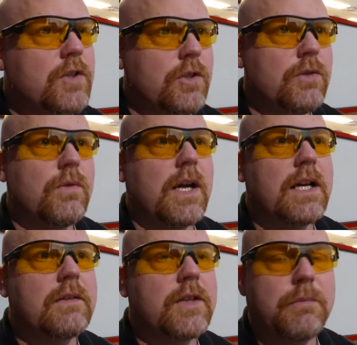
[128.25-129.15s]
to
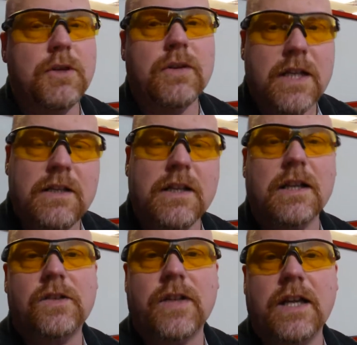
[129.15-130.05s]
a computer in the
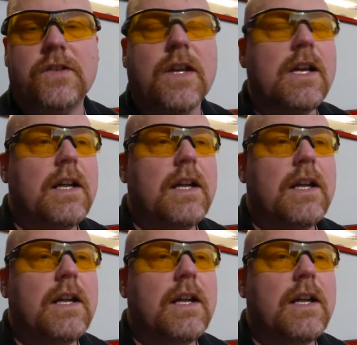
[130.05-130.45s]
United States